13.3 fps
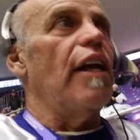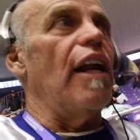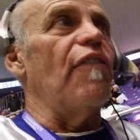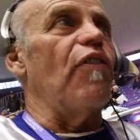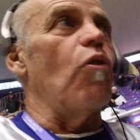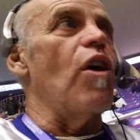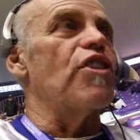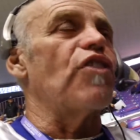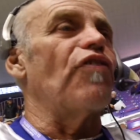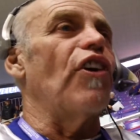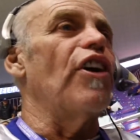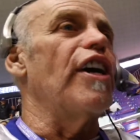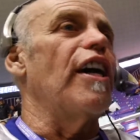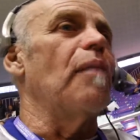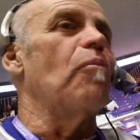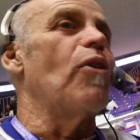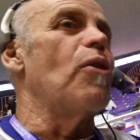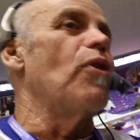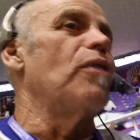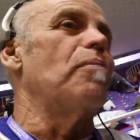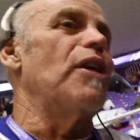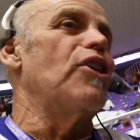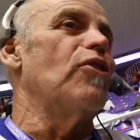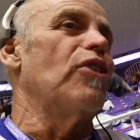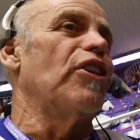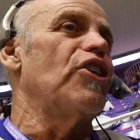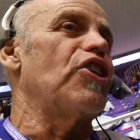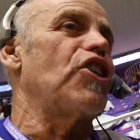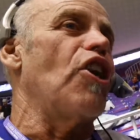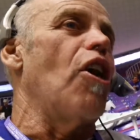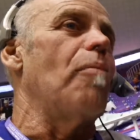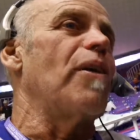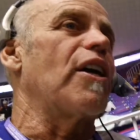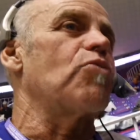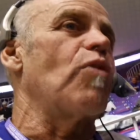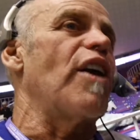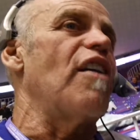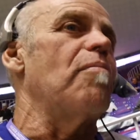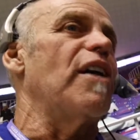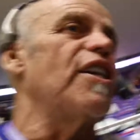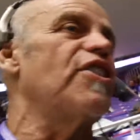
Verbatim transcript: And if it wasn't for him, we wouldn't be doing this show because when everybody